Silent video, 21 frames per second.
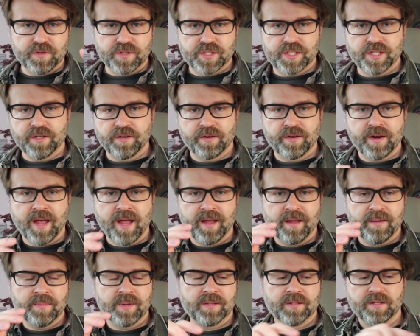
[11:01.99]
you see your
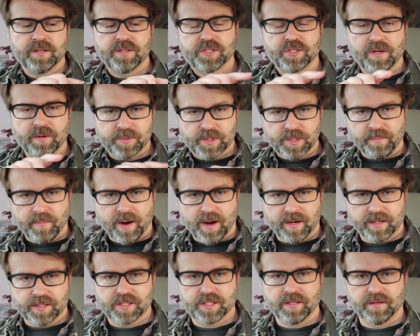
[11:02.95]
name in the description
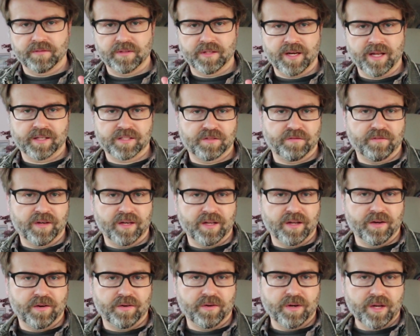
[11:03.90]
box of the next
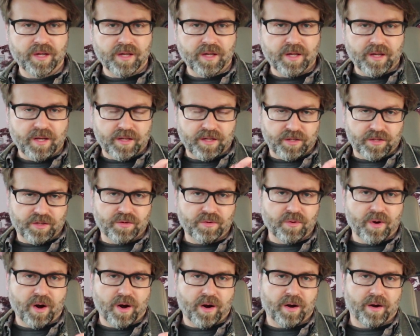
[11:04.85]
video,
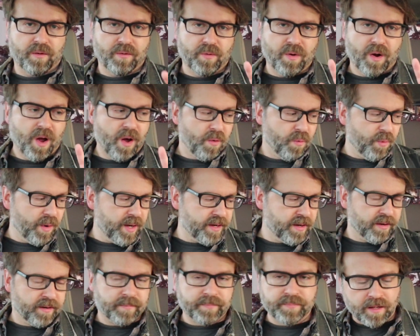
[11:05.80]
you are a
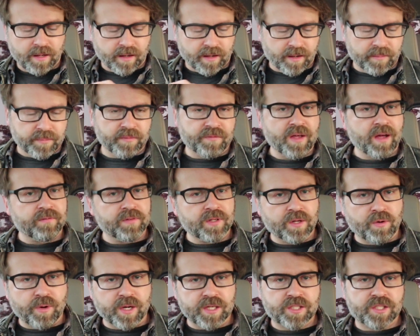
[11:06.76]
winner. If you have any
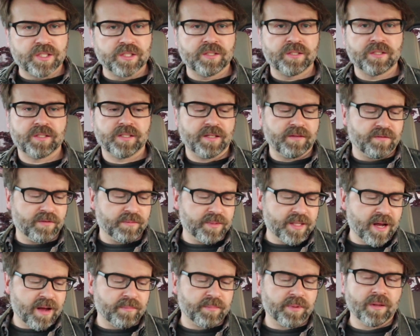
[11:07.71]
questions, leave them
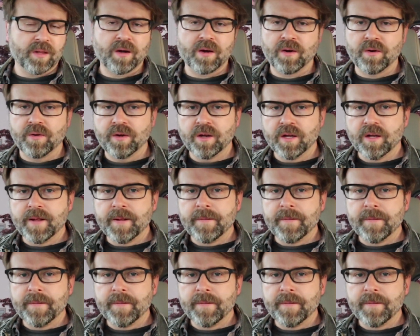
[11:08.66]
down below.